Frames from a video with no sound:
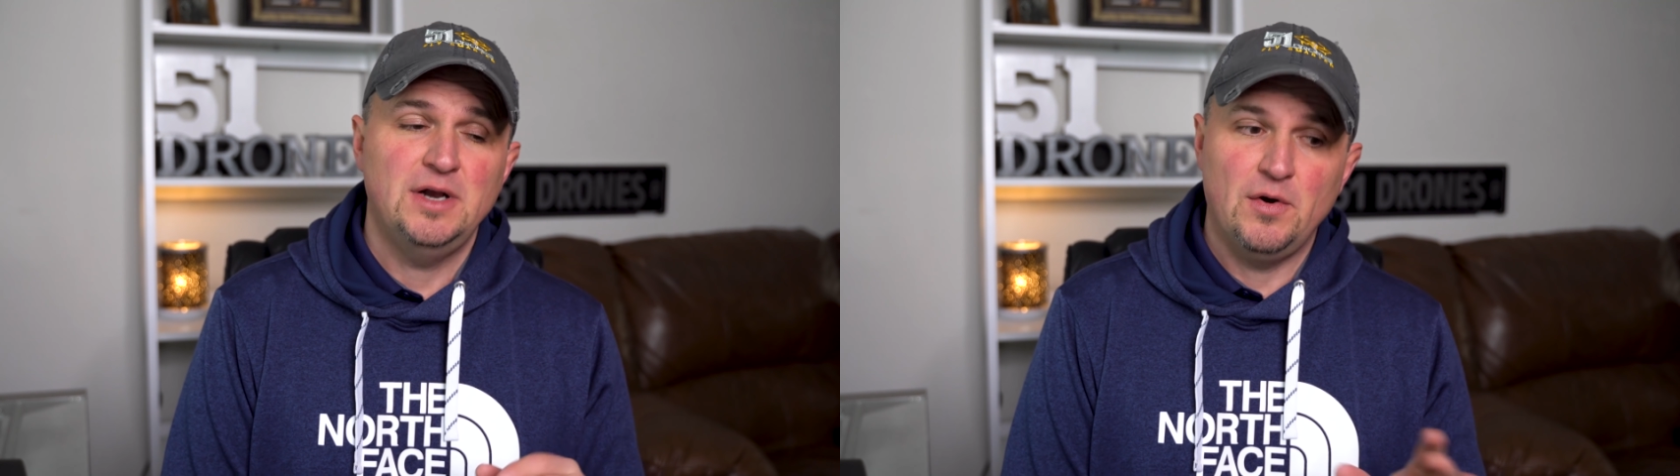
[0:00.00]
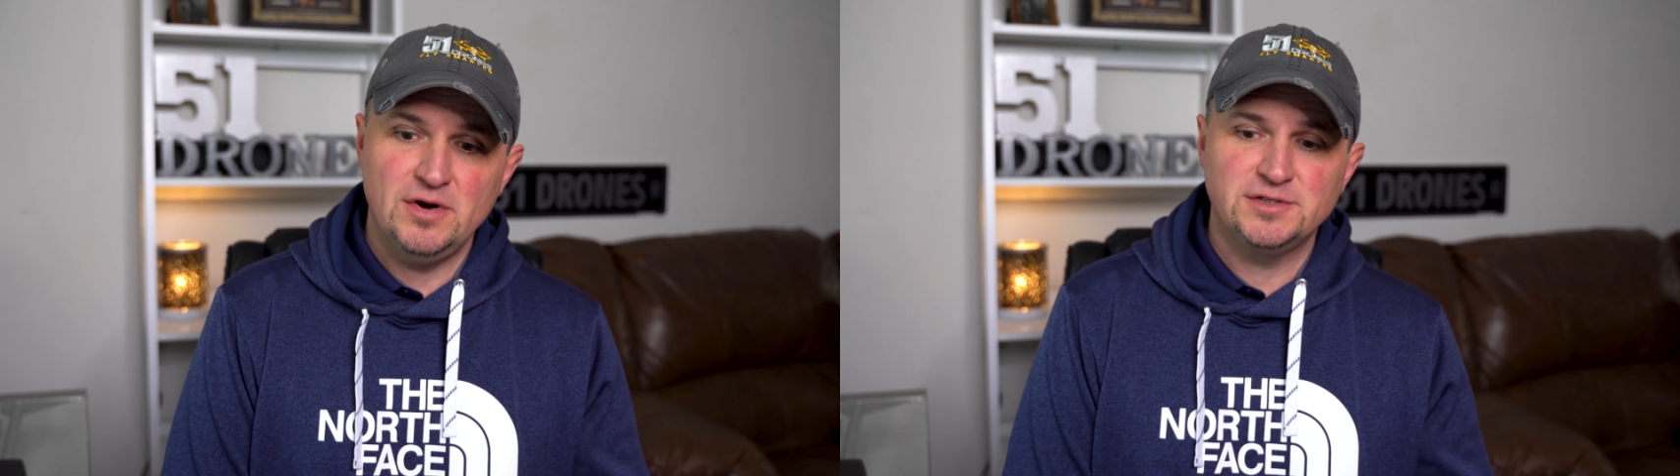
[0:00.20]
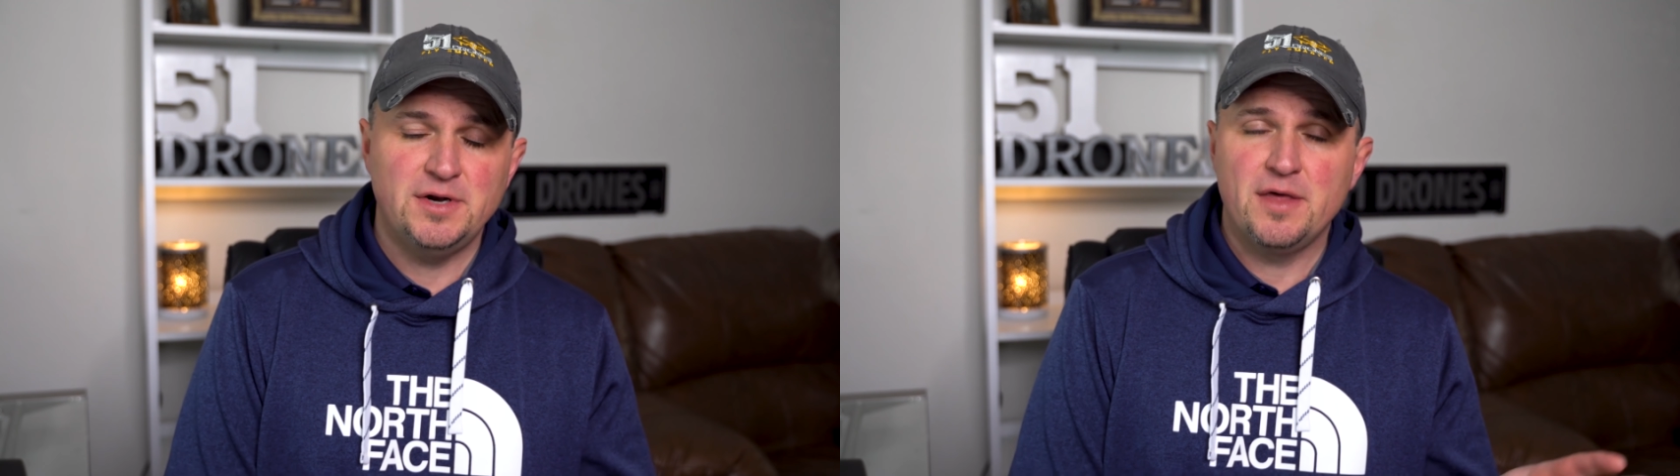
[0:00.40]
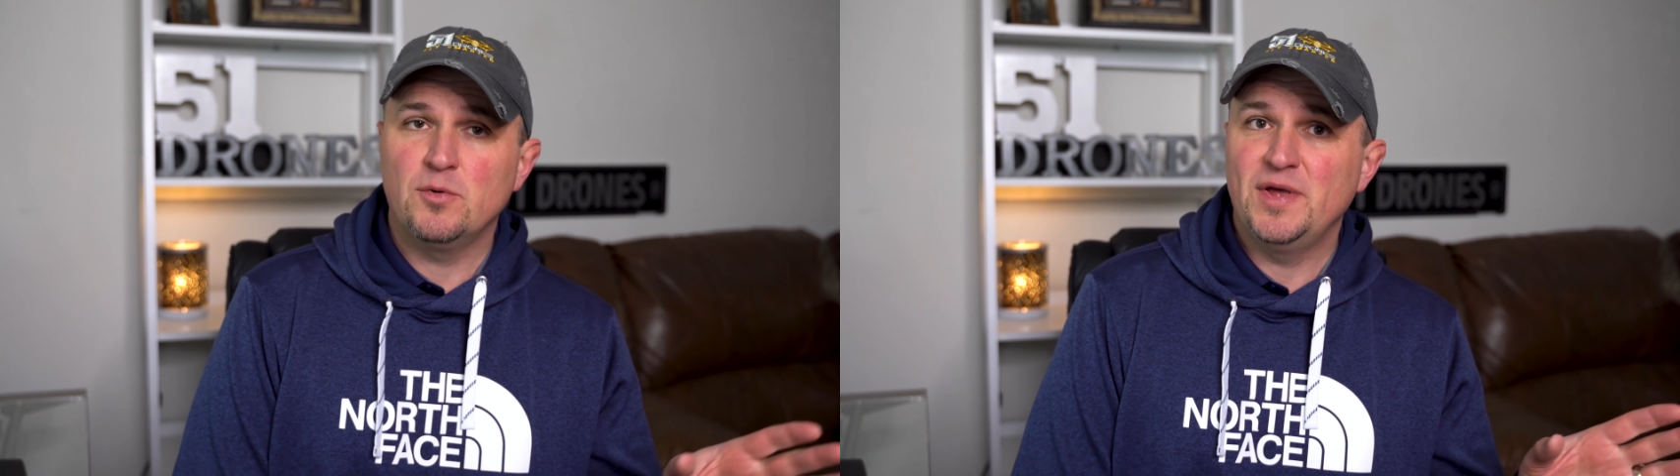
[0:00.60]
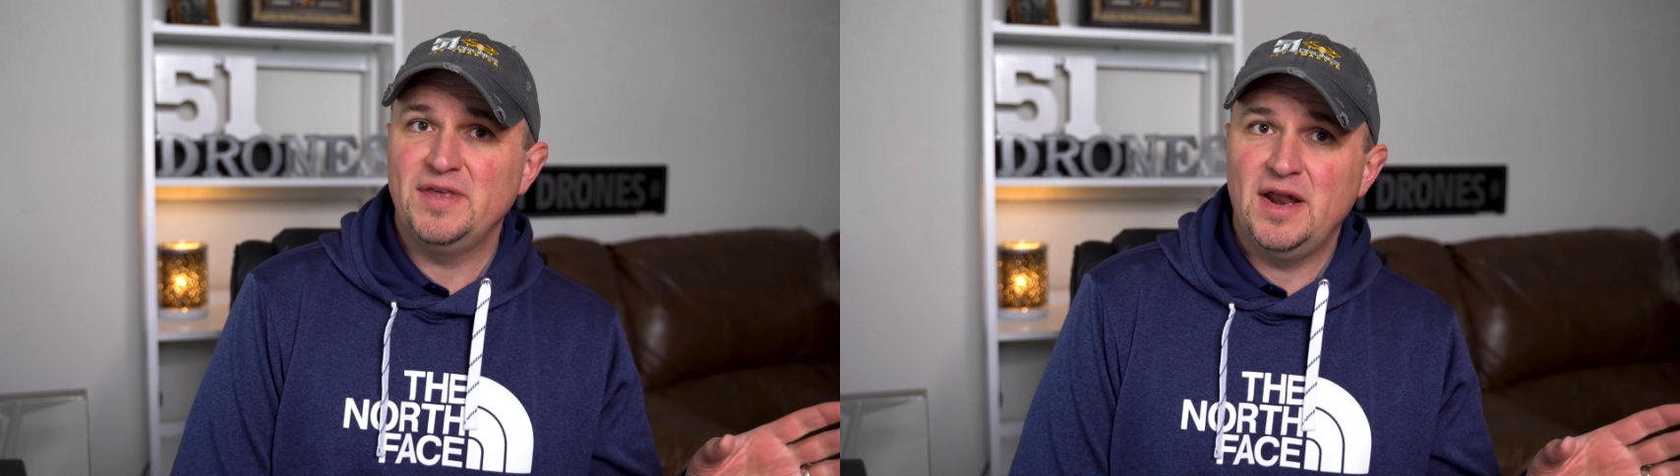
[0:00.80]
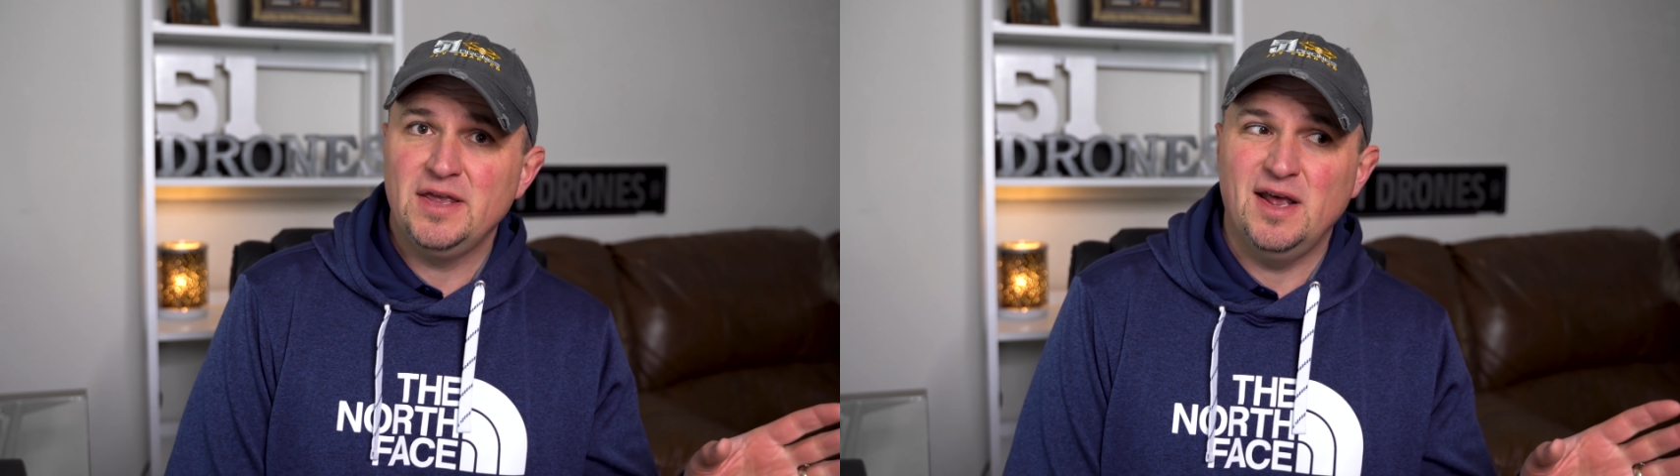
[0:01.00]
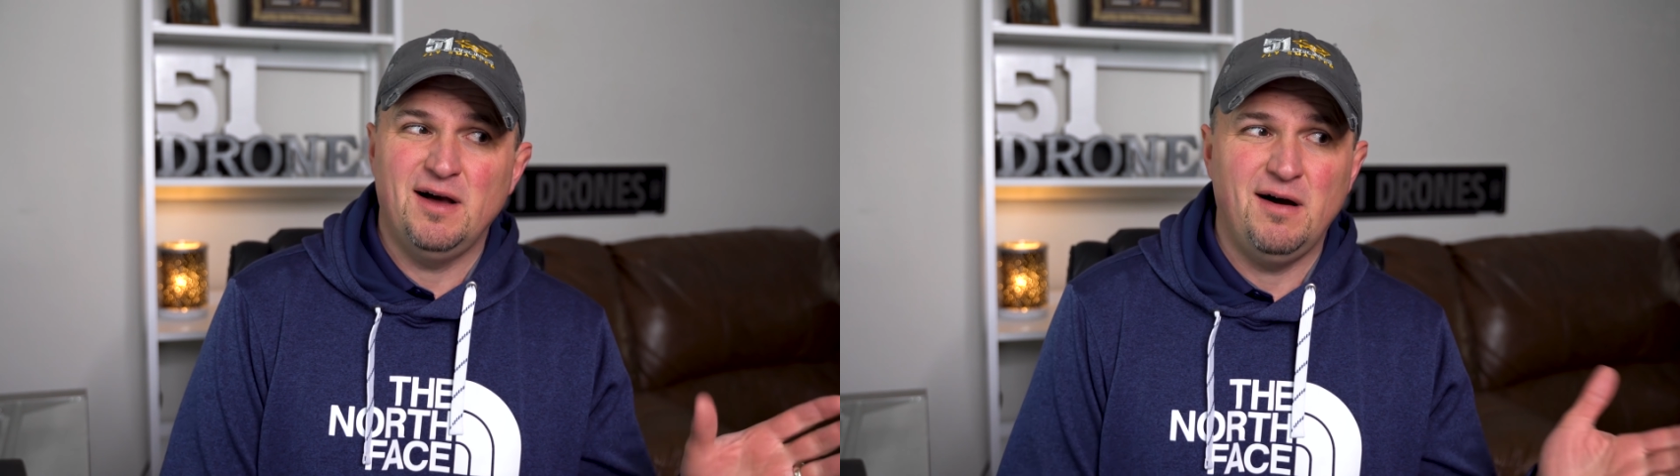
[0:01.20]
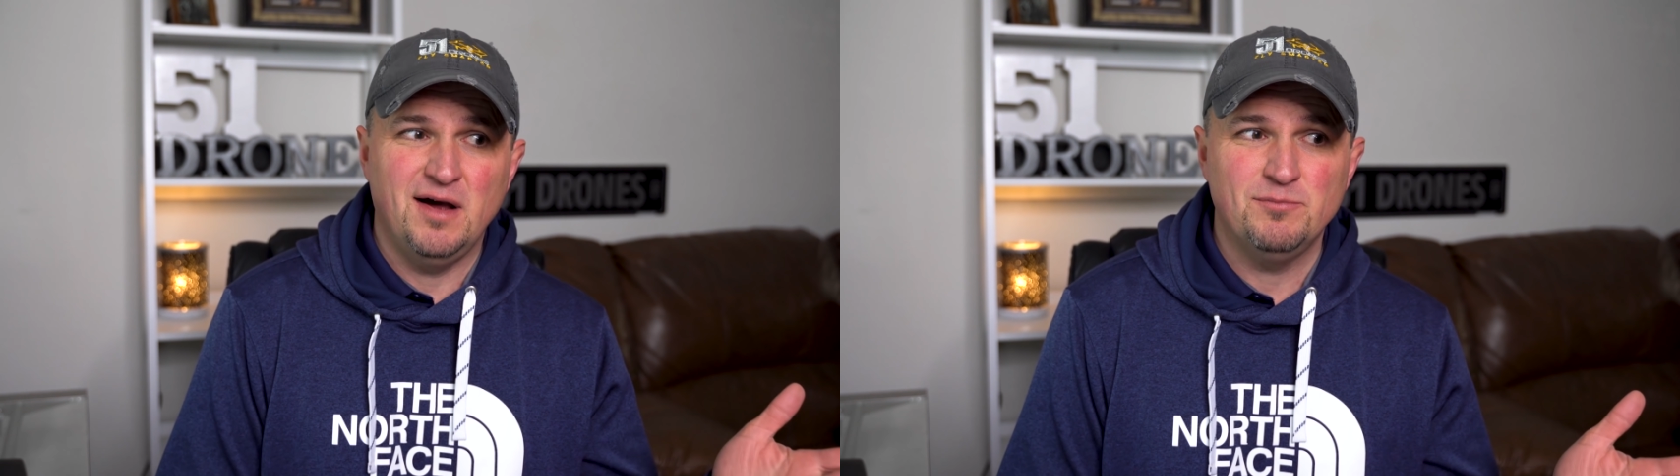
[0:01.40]
Now, here's another one that I get
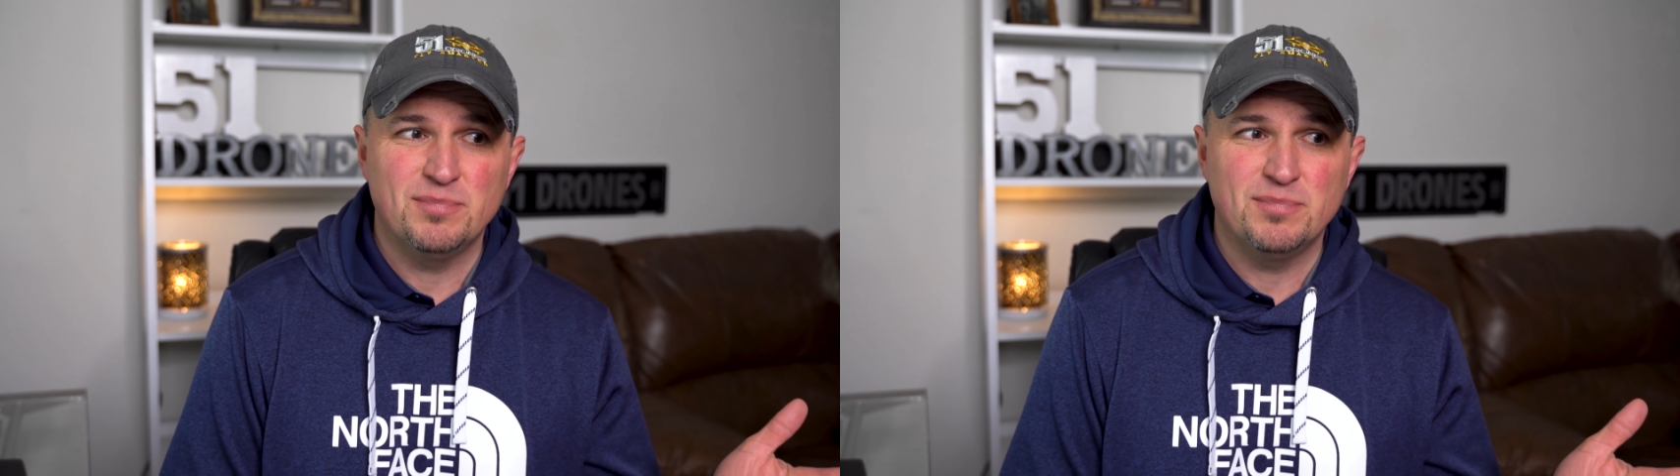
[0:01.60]
on